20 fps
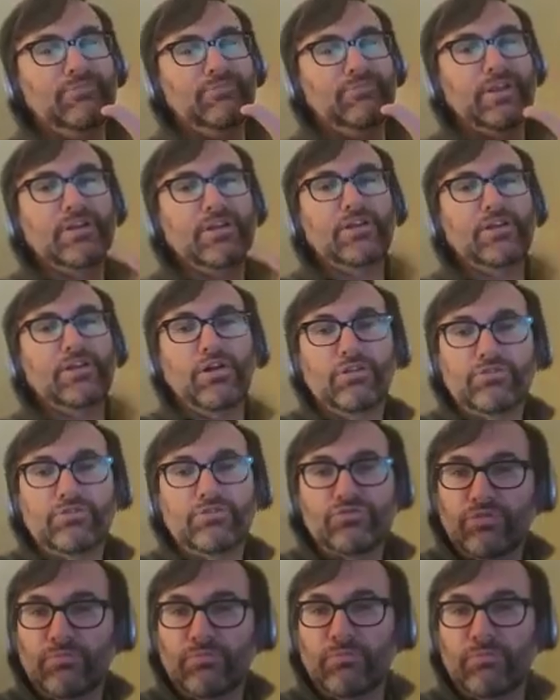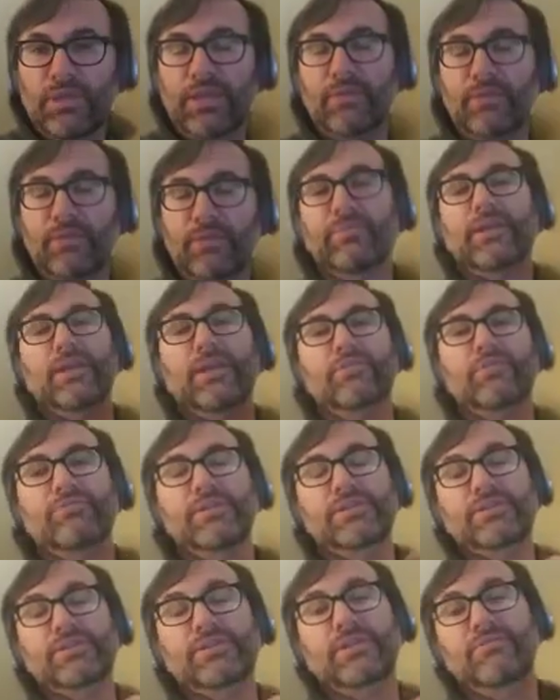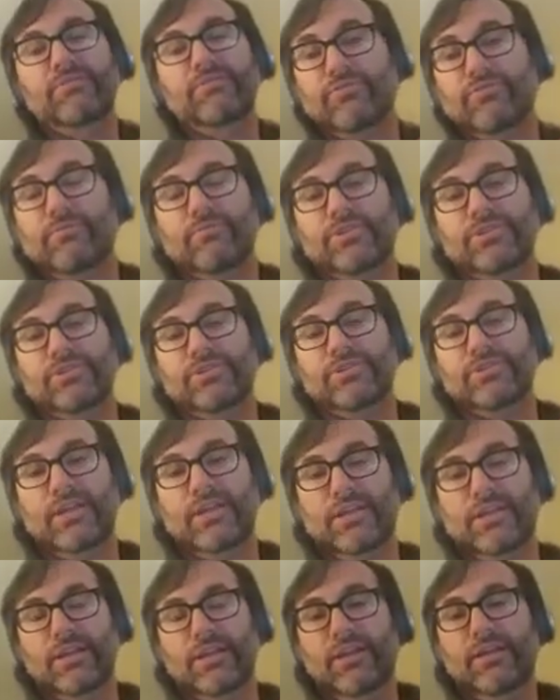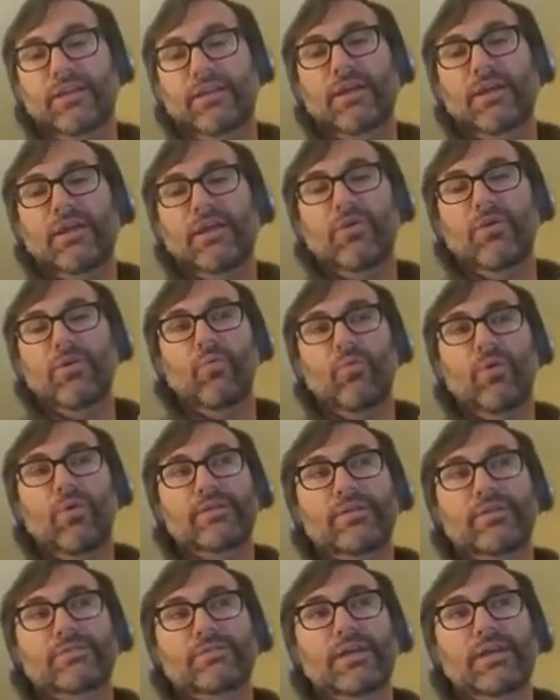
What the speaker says: cultural mean that I'd received from Christianity was